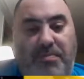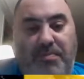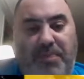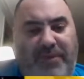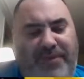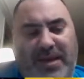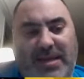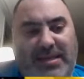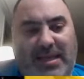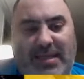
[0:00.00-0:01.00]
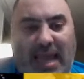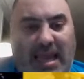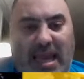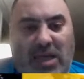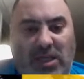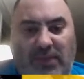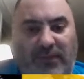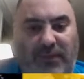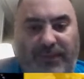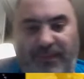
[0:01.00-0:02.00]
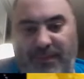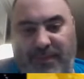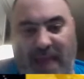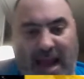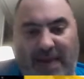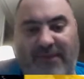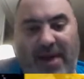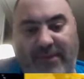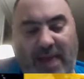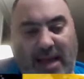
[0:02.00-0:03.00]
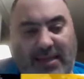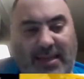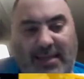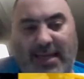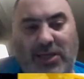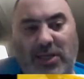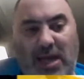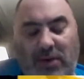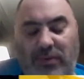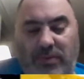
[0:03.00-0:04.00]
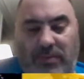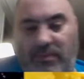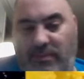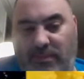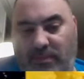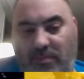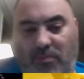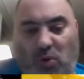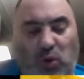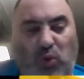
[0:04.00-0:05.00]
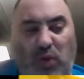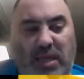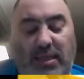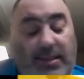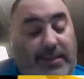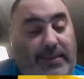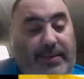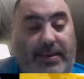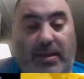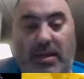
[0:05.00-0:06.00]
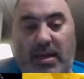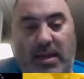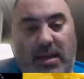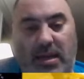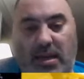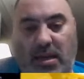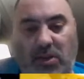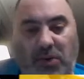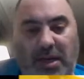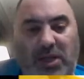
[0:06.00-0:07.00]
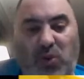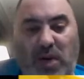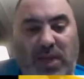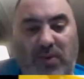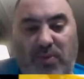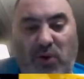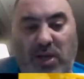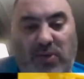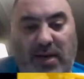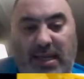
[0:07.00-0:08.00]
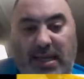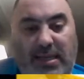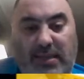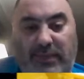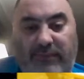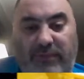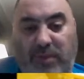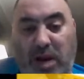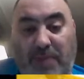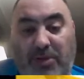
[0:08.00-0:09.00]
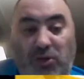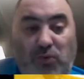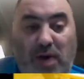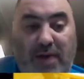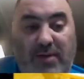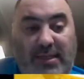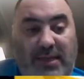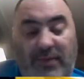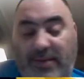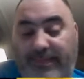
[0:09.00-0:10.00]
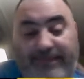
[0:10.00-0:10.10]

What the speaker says: But if Pickens gets 8 catches for 95 yards and a touchdown most weeks, you're looking at 23 points right there from your number 2 wide receiver.